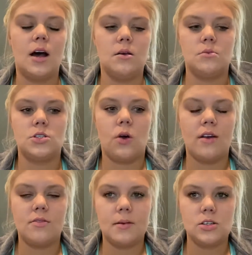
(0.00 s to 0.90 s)
So
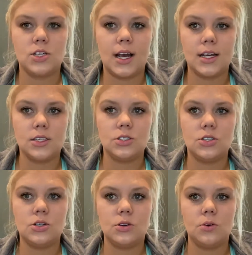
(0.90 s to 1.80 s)
I've been trying
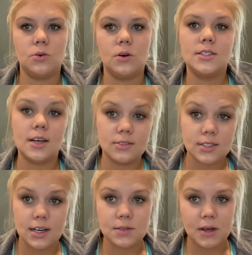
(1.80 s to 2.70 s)
to
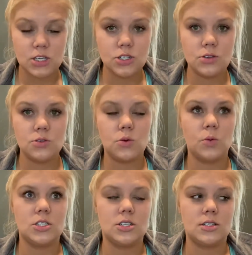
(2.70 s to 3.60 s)
downsize my shoes,
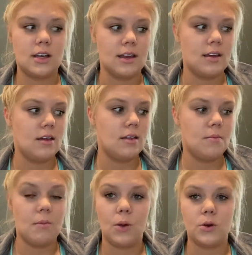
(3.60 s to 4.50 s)
which is like
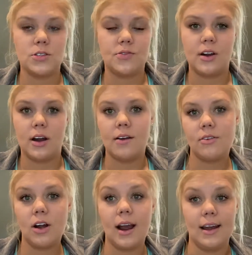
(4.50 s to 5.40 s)
my worst fear
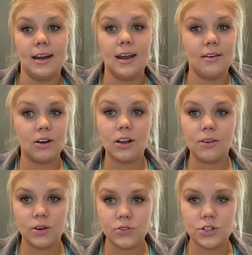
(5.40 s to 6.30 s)
ever. I never get
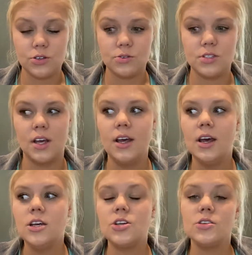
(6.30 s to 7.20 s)
rid of shoes.
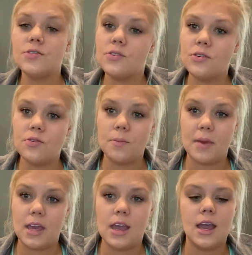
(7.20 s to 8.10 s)
So there's a few from
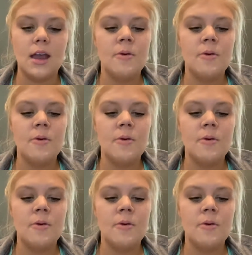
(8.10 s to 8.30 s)
me.